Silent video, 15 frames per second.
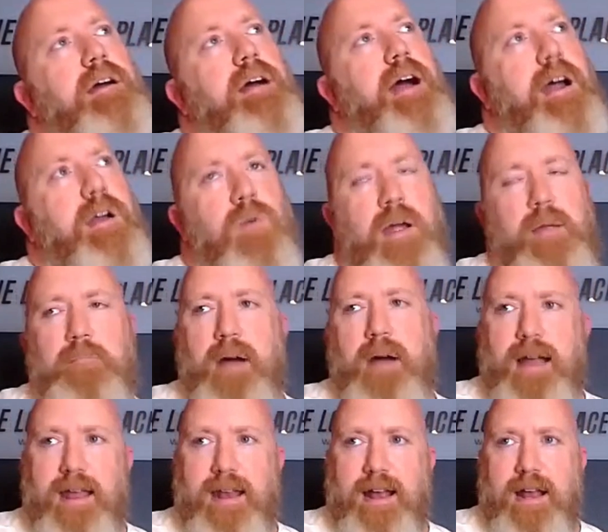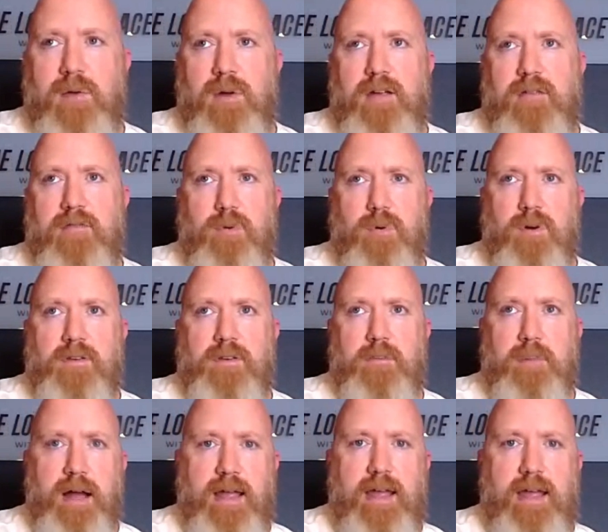how do I buy it? How do I afford
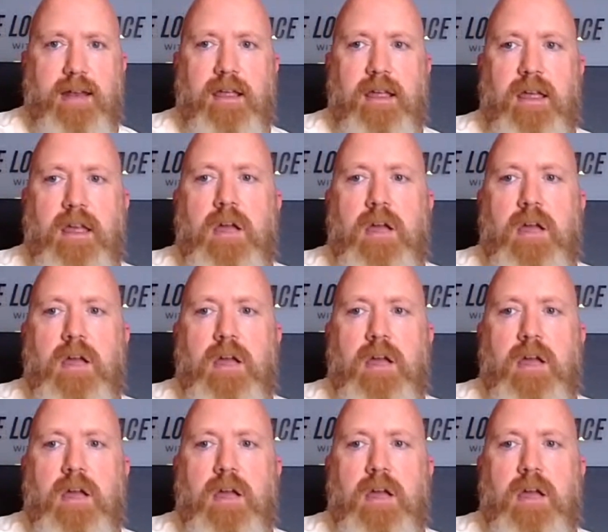to buy it?